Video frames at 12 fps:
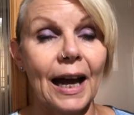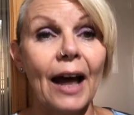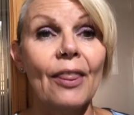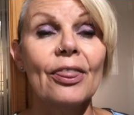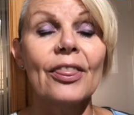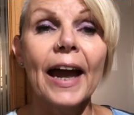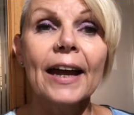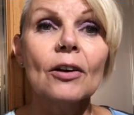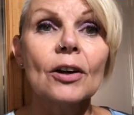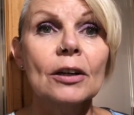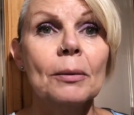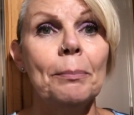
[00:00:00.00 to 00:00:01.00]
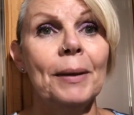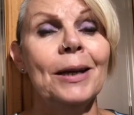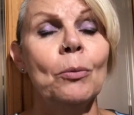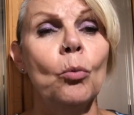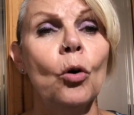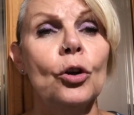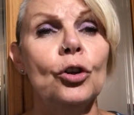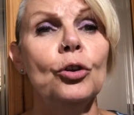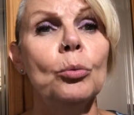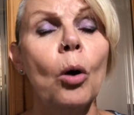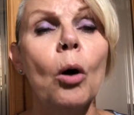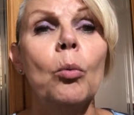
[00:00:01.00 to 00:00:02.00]
And they are going to be what
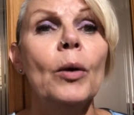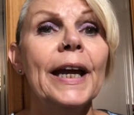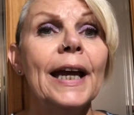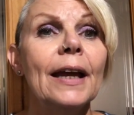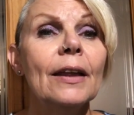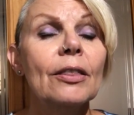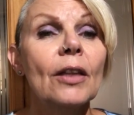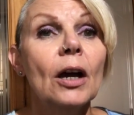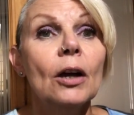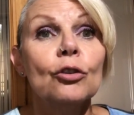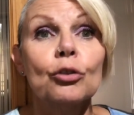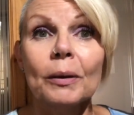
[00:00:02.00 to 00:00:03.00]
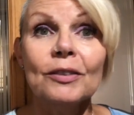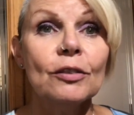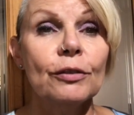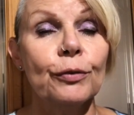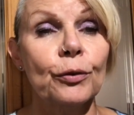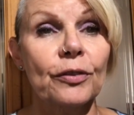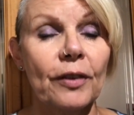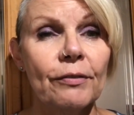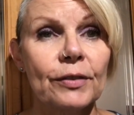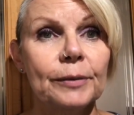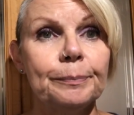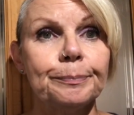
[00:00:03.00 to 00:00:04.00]
you are with 24
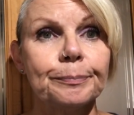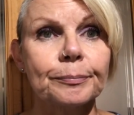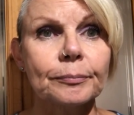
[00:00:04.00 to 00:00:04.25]
7.